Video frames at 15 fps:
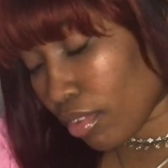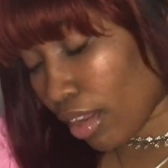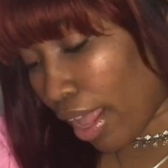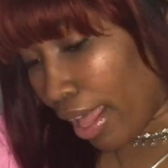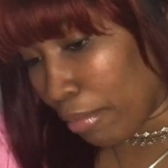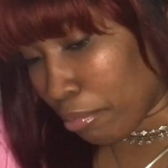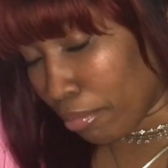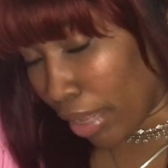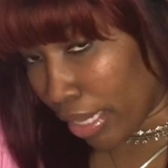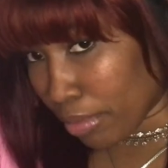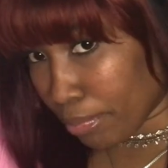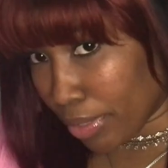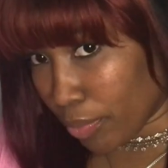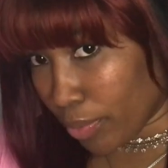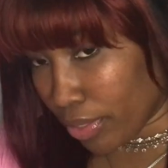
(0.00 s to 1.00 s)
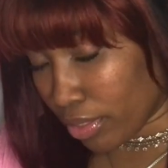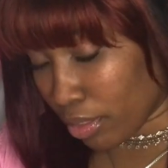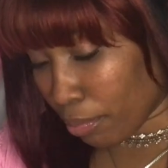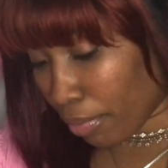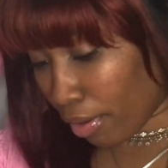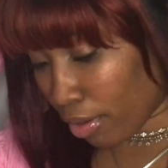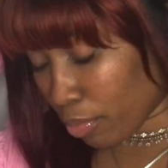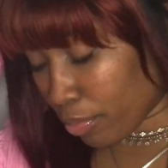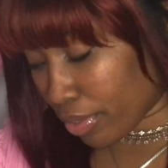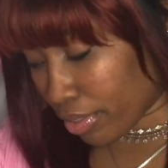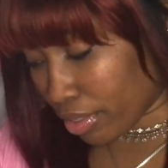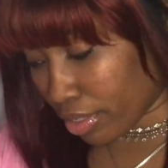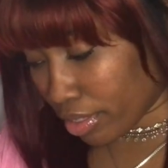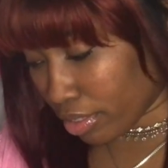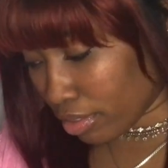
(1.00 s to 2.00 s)
I might be willing to part with
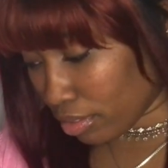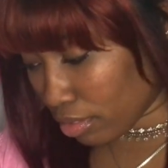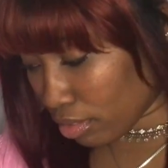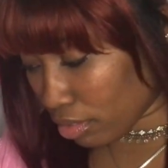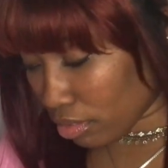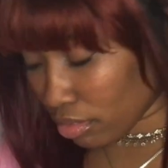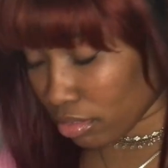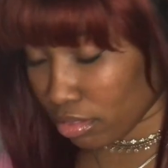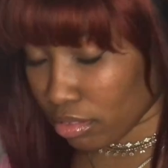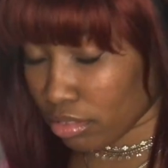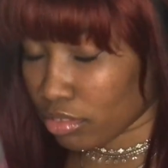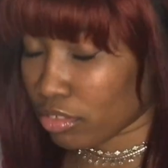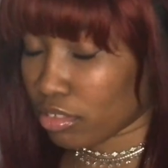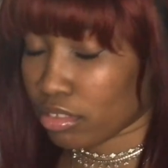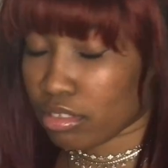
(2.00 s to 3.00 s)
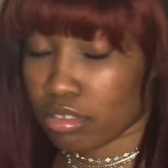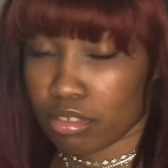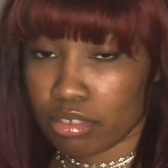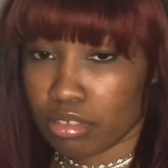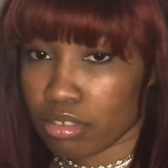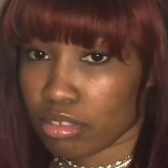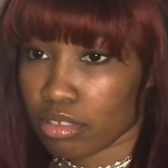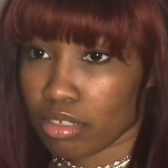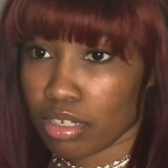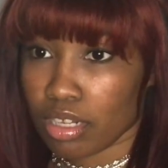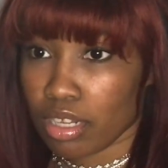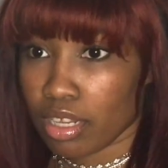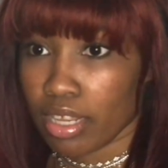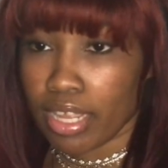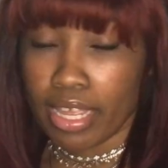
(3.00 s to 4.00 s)
it. Just
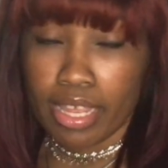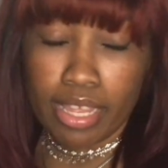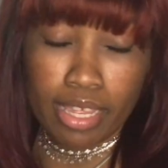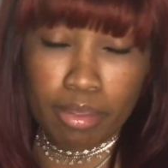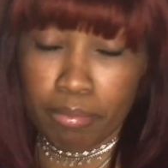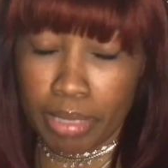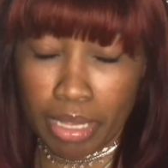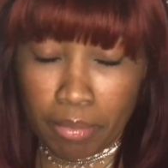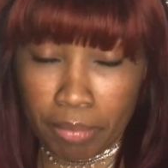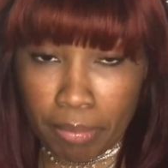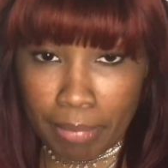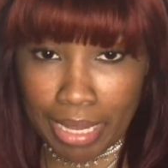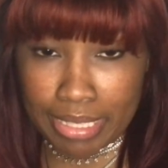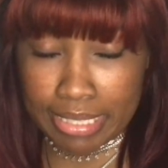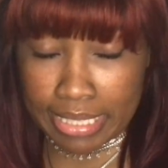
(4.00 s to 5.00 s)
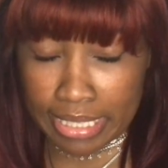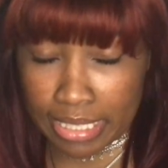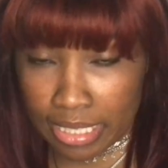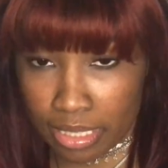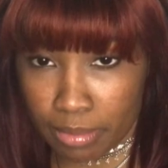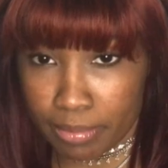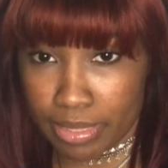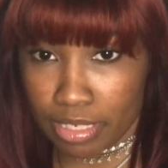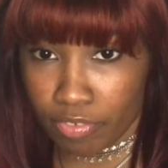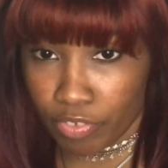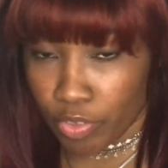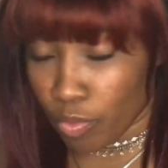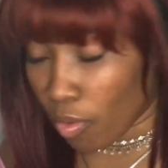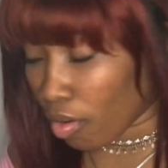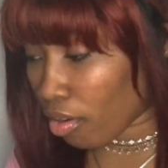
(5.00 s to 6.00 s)
hit me up in my DMs if
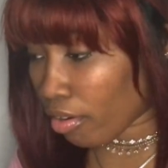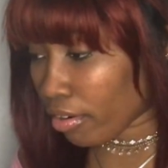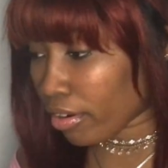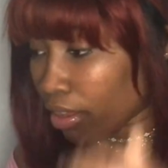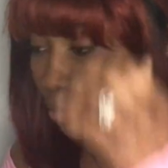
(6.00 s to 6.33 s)
you are. I